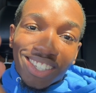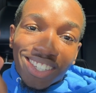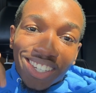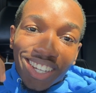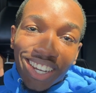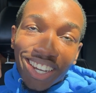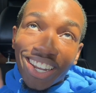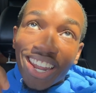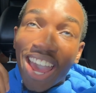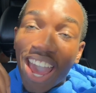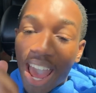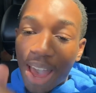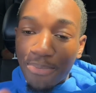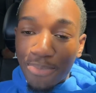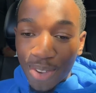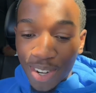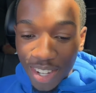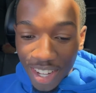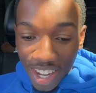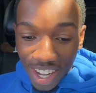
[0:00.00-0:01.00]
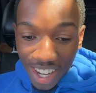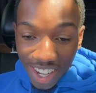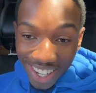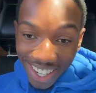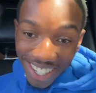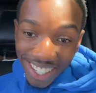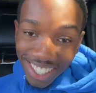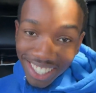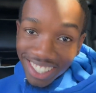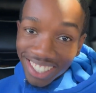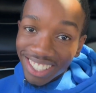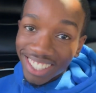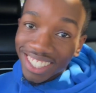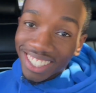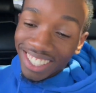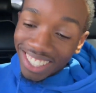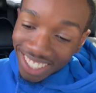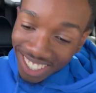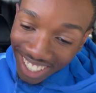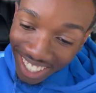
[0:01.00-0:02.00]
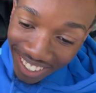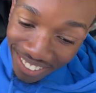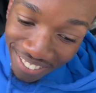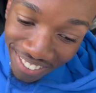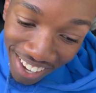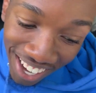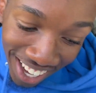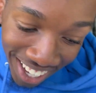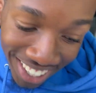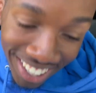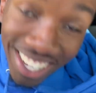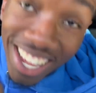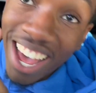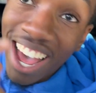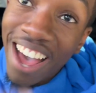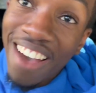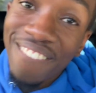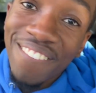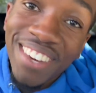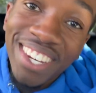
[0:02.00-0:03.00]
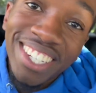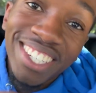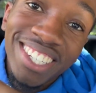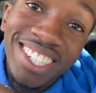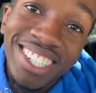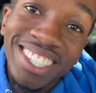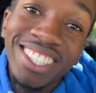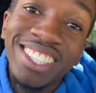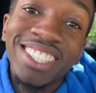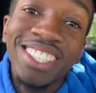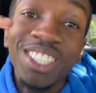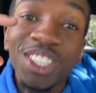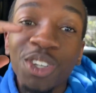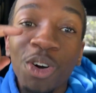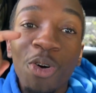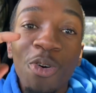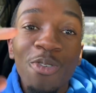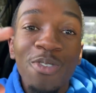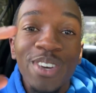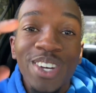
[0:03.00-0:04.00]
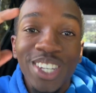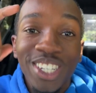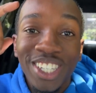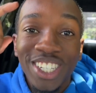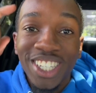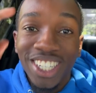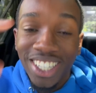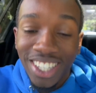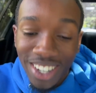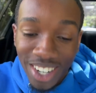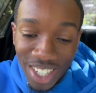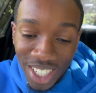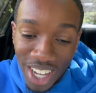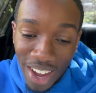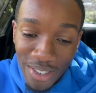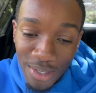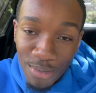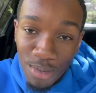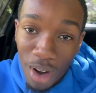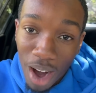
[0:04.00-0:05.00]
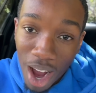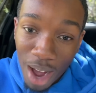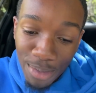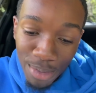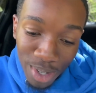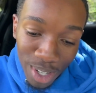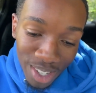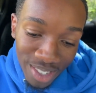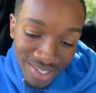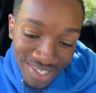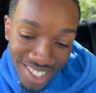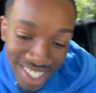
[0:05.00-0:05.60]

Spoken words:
It happened, y'all. It finally happened. Notorious G37 problem.